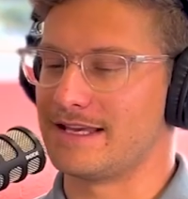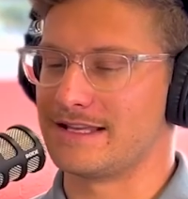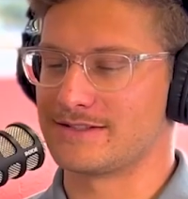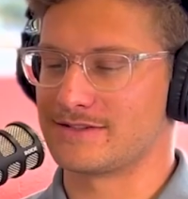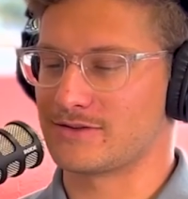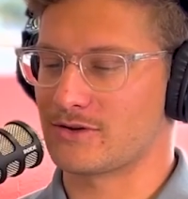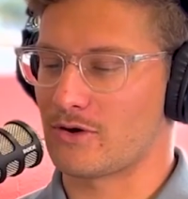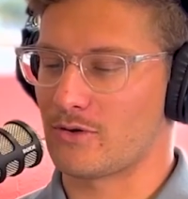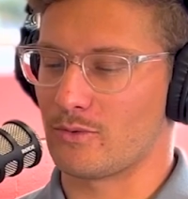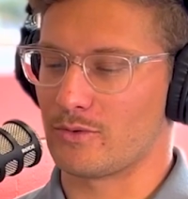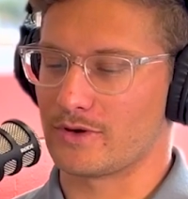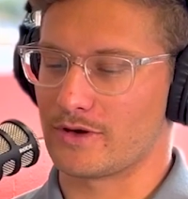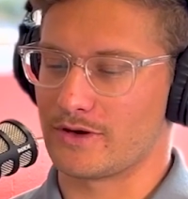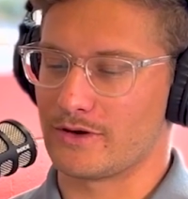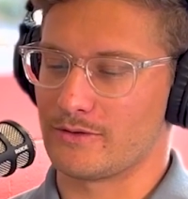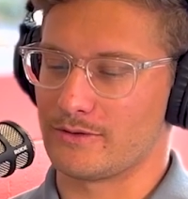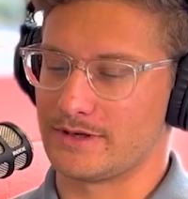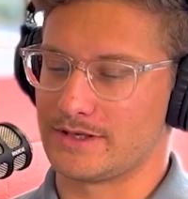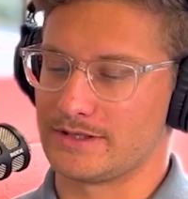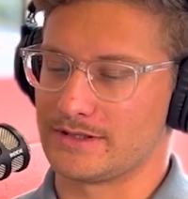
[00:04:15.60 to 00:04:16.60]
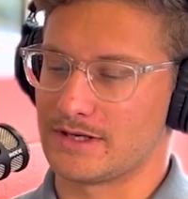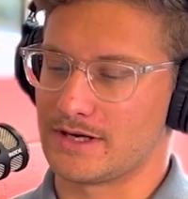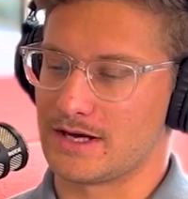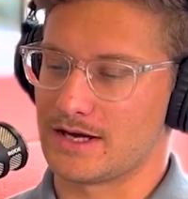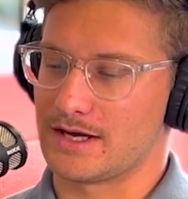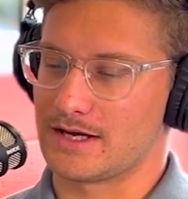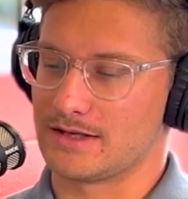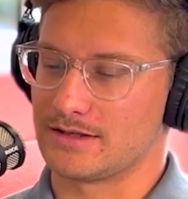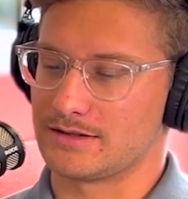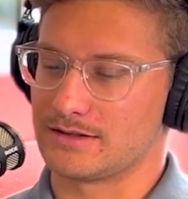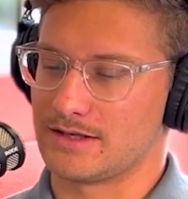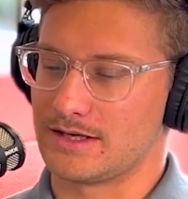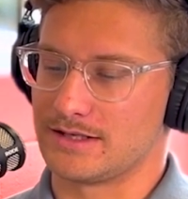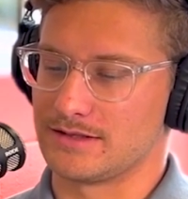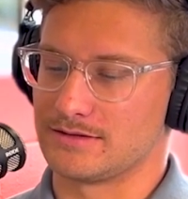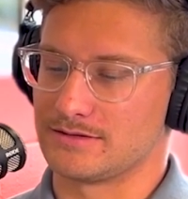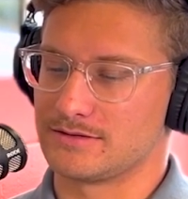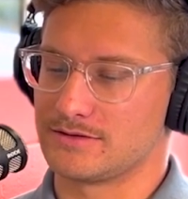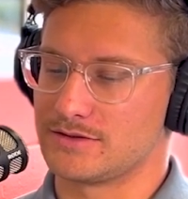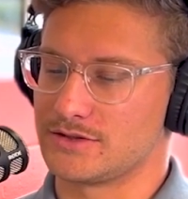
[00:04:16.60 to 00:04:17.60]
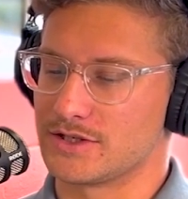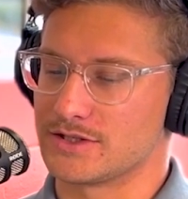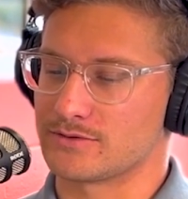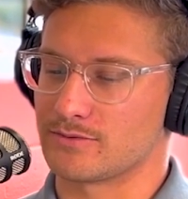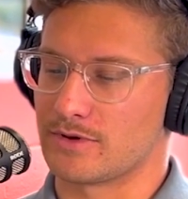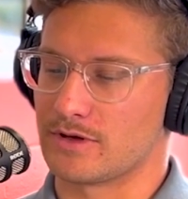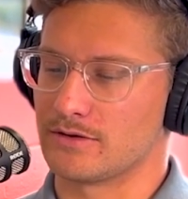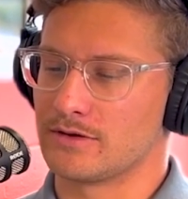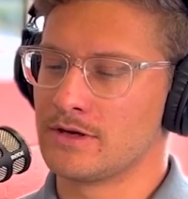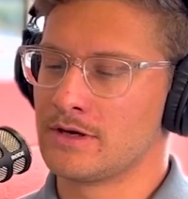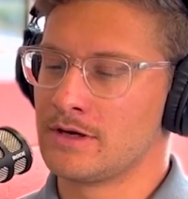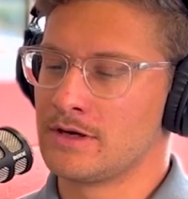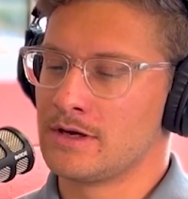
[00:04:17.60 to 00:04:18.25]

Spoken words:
the install will go in and just well.